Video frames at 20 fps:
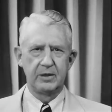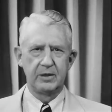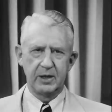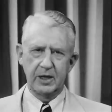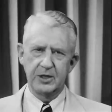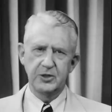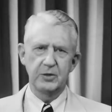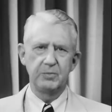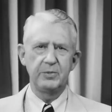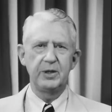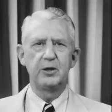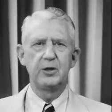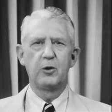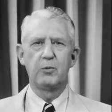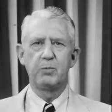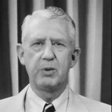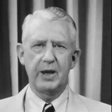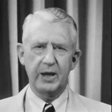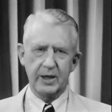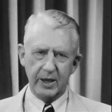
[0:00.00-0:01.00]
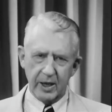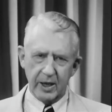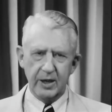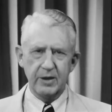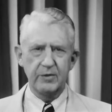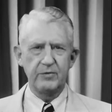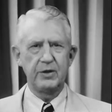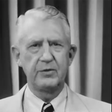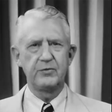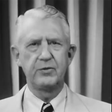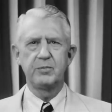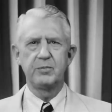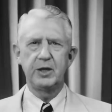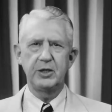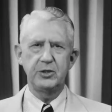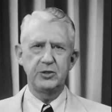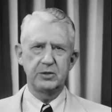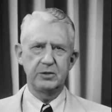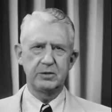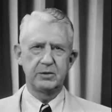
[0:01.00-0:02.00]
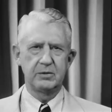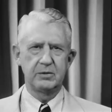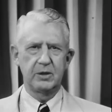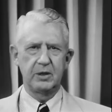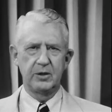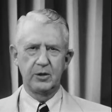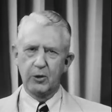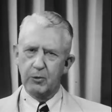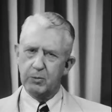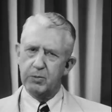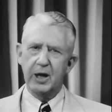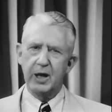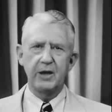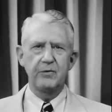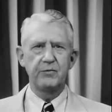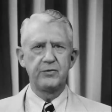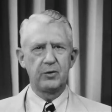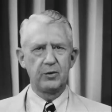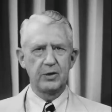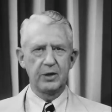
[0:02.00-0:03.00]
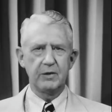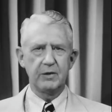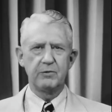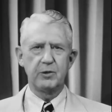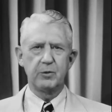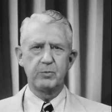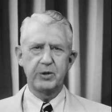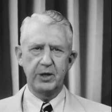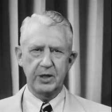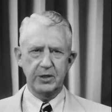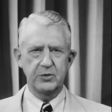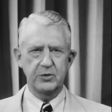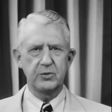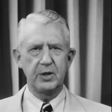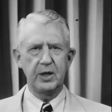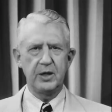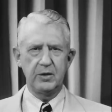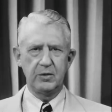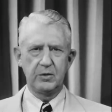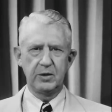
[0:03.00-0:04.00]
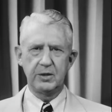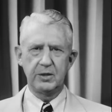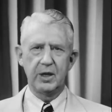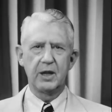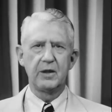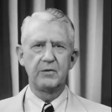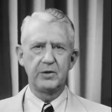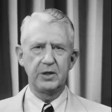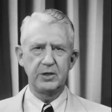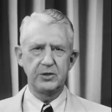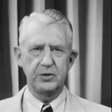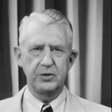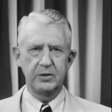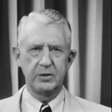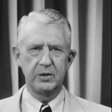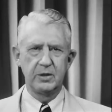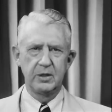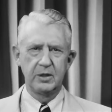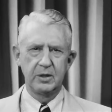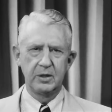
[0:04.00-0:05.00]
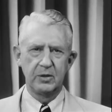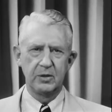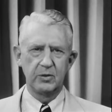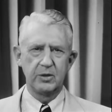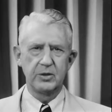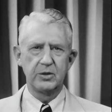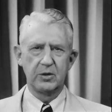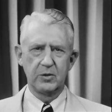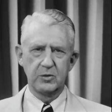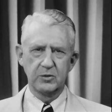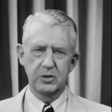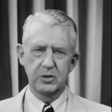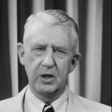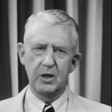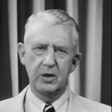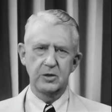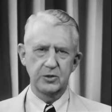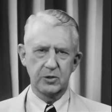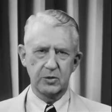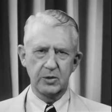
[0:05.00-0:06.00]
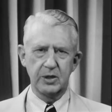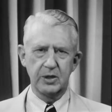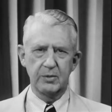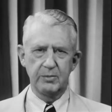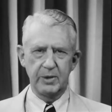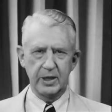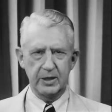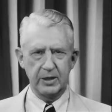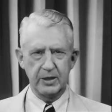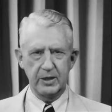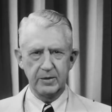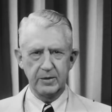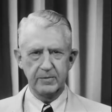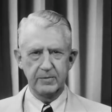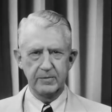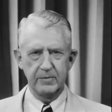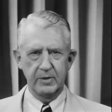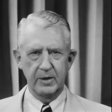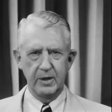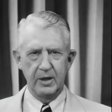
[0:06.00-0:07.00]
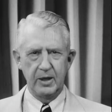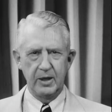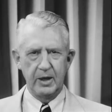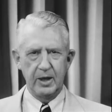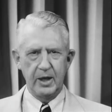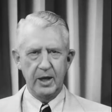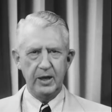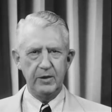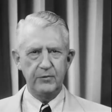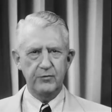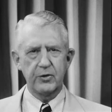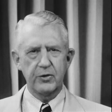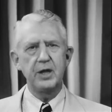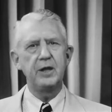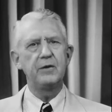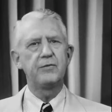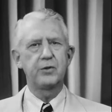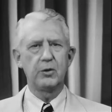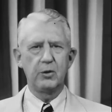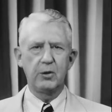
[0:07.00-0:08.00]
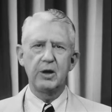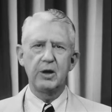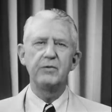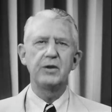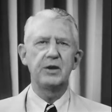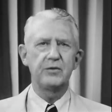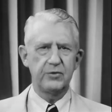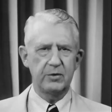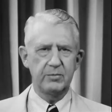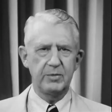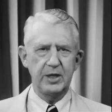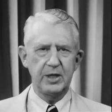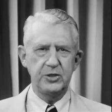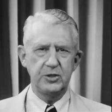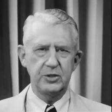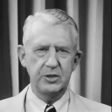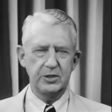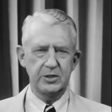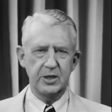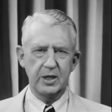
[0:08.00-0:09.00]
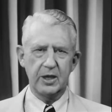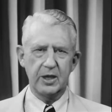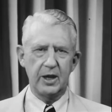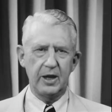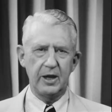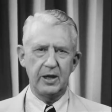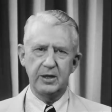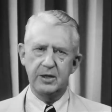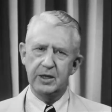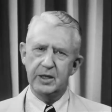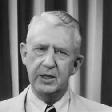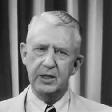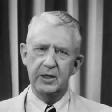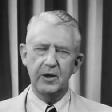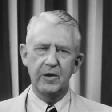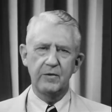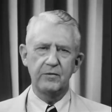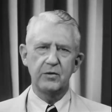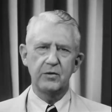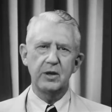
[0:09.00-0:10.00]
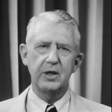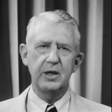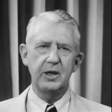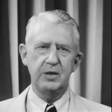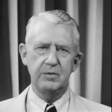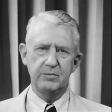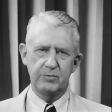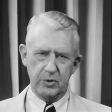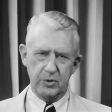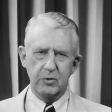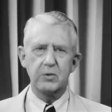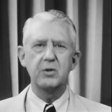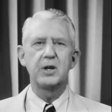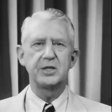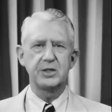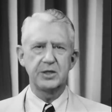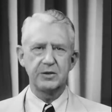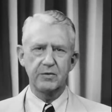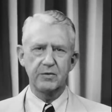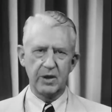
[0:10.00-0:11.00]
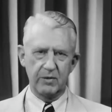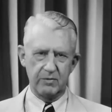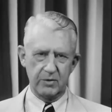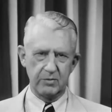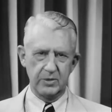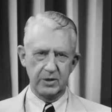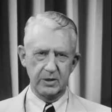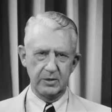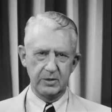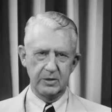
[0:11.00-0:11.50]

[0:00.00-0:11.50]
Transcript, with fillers: There should be no blackout of information and no blindfolding of the press, radio, and television when those laws are in the making. A free flow of information is a guarantee of clean, progressive government.